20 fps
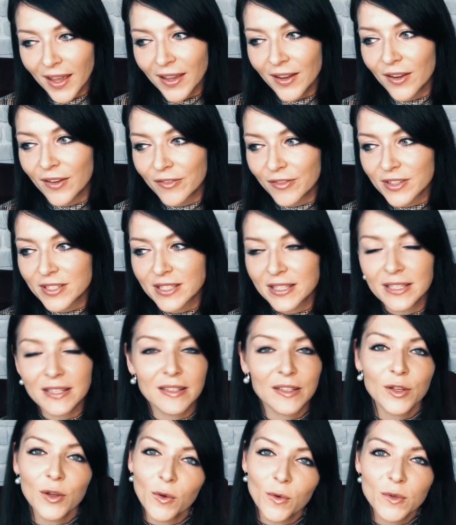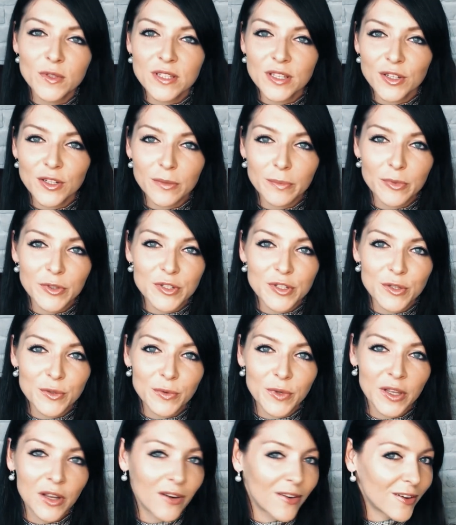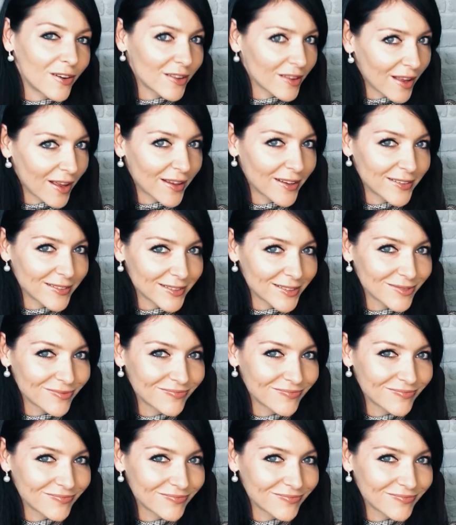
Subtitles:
and obviously the goals that you're pursuing are aligned.